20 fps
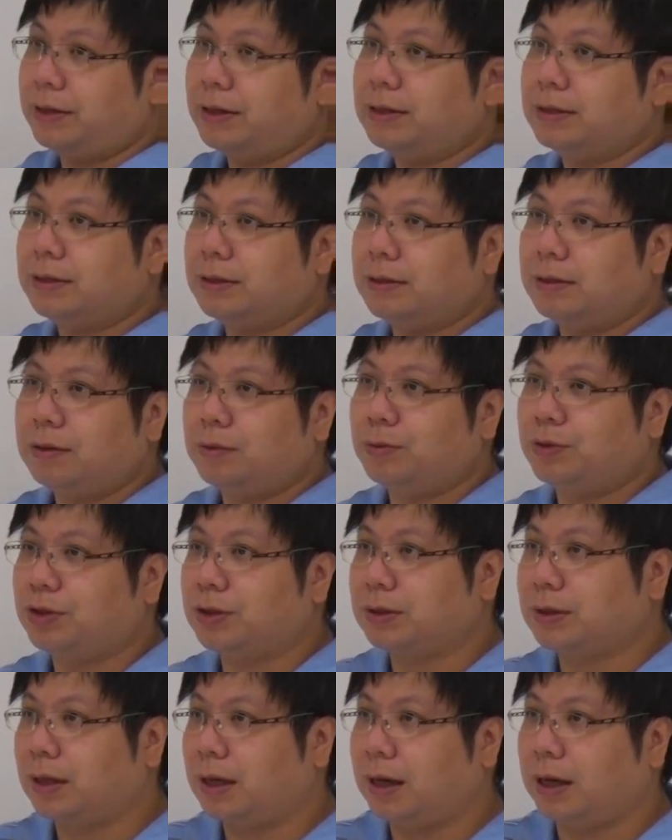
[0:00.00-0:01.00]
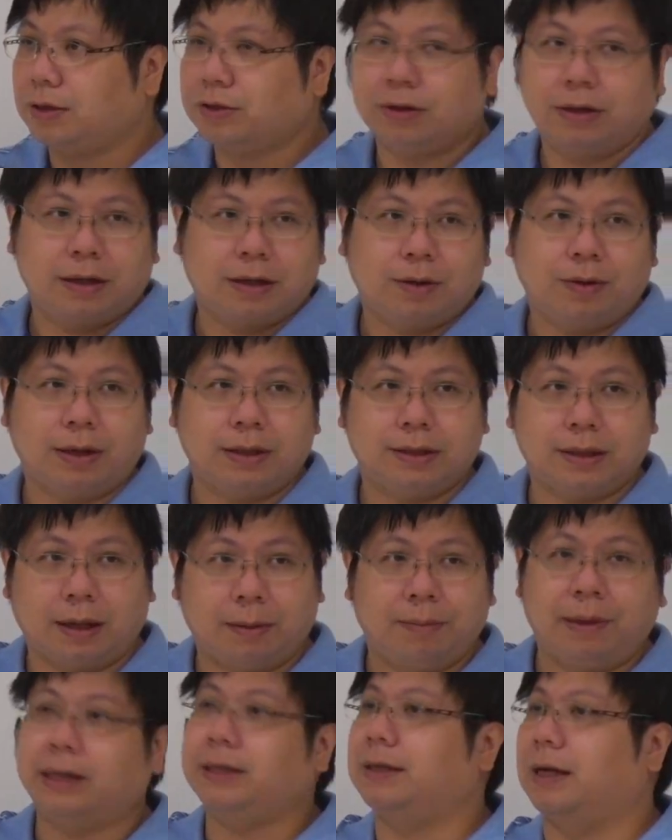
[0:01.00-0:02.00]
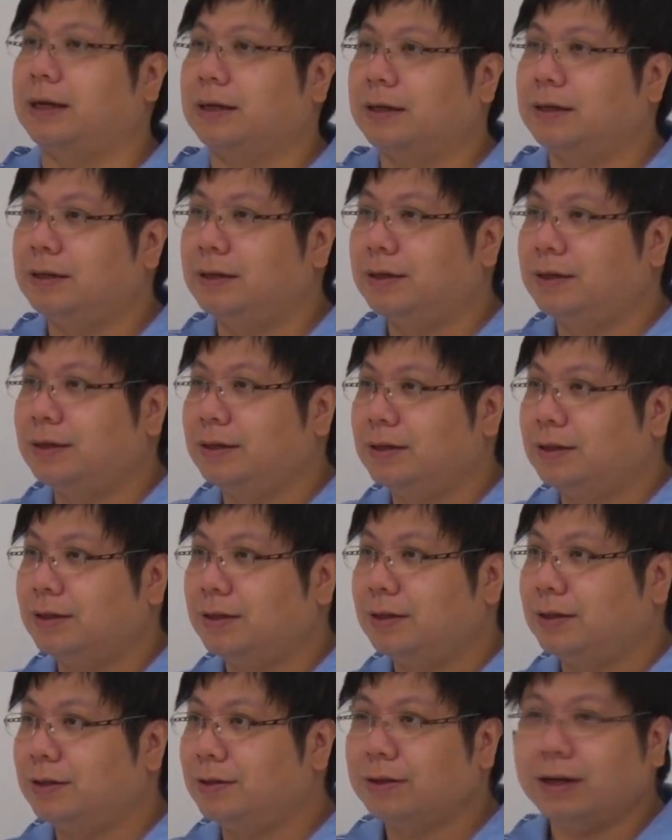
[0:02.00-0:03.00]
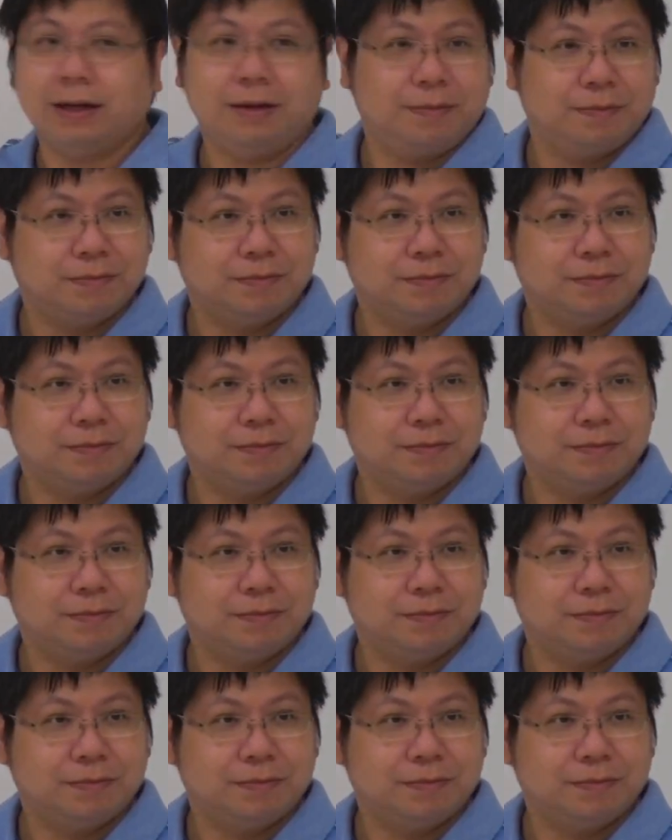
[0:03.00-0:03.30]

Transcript: this, which is actually quite amazing. Okay?